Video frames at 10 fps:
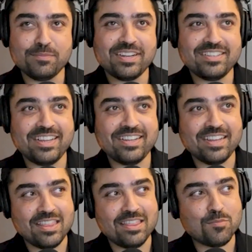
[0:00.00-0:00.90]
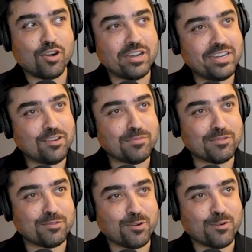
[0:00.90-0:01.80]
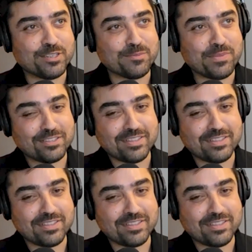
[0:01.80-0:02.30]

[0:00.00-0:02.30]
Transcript: meditate in the morning, not before going to bed.